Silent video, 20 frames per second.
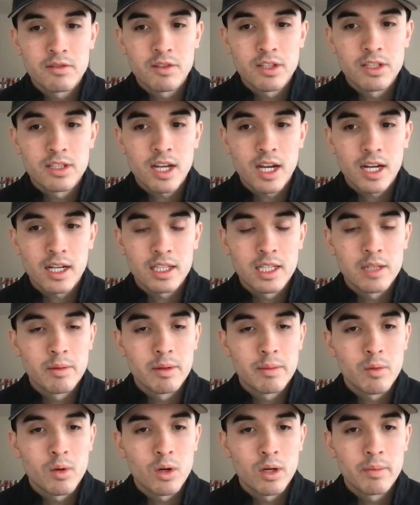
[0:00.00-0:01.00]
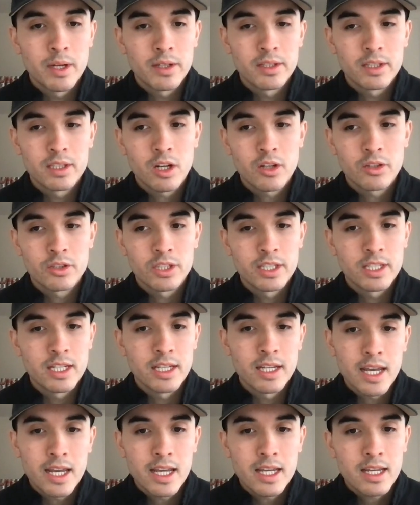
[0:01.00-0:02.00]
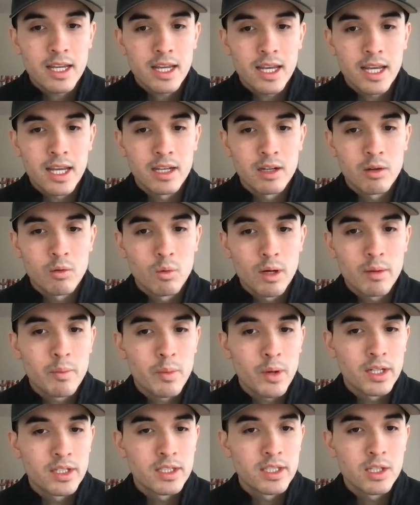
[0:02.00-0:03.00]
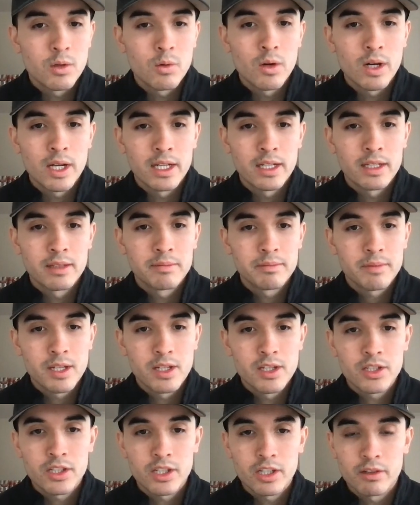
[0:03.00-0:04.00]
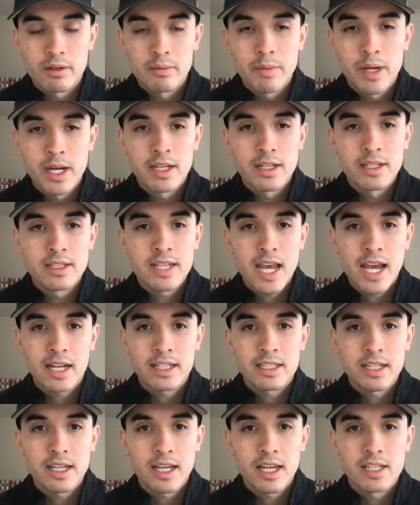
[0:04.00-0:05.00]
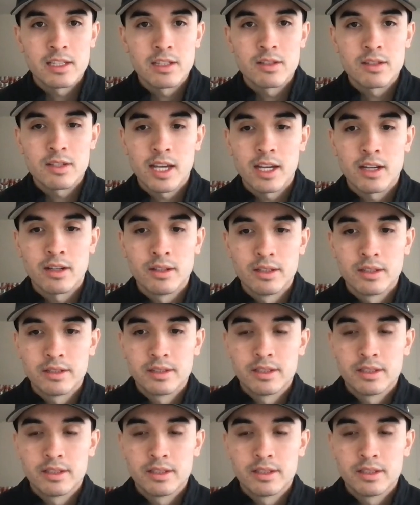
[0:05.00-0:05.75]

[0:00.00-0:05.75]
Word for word: if you can talk a little bit more about the culture today and what parts do you want to ensure remain intact as you scale